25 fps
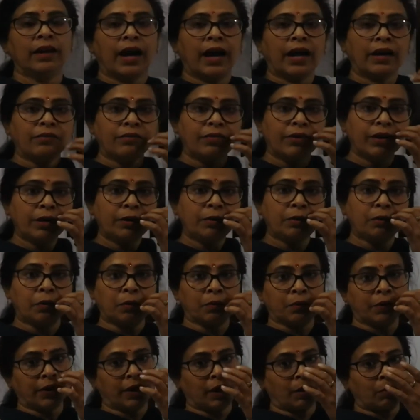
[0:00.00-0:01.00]
and we are
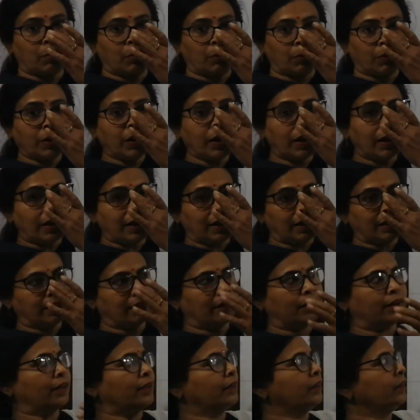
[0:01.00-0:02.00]
talking about the
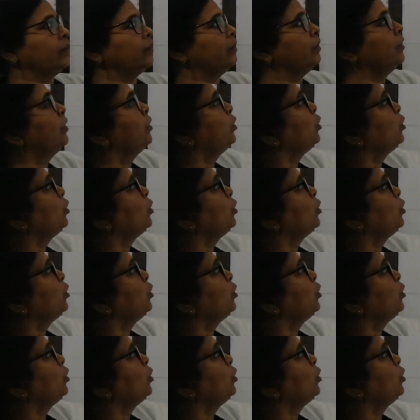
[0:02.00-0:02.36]
alkali here.